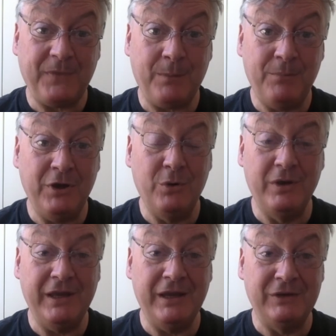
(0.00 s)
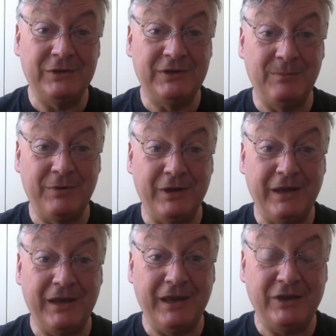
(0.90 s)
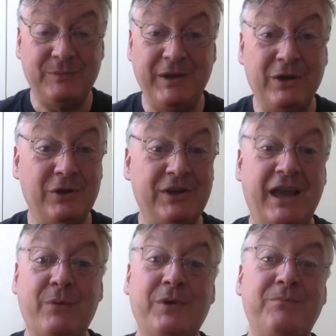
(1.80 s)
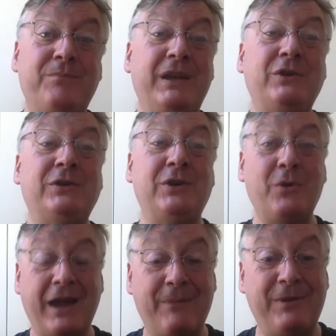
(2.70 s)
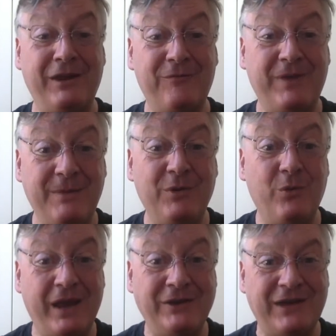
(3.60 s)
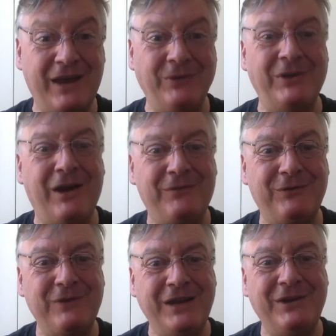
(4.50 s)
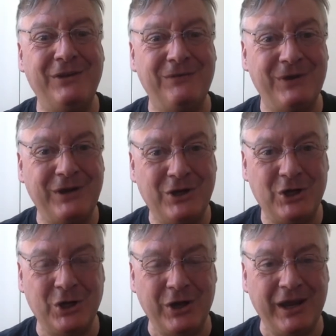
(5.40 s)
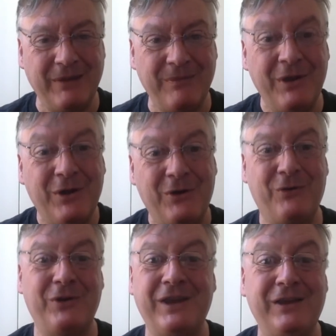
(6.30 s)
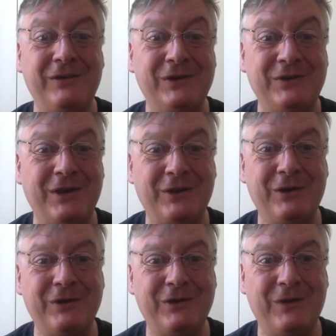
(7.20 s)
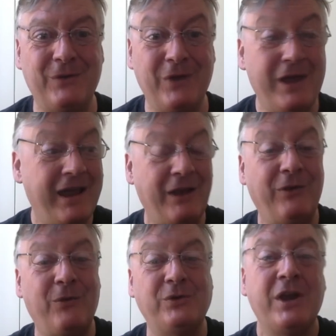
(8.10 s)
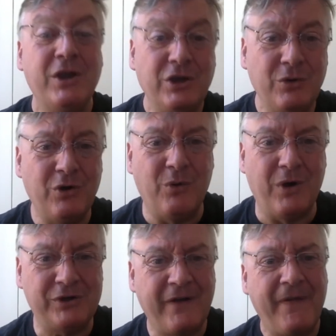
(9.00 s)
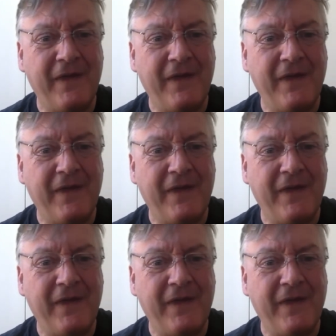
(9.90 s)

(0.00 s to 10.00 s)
purely and simply, it's because I would be so happy if people went out after reading The Venetian Game or a Nathan Sutherland novel and thought, you know what,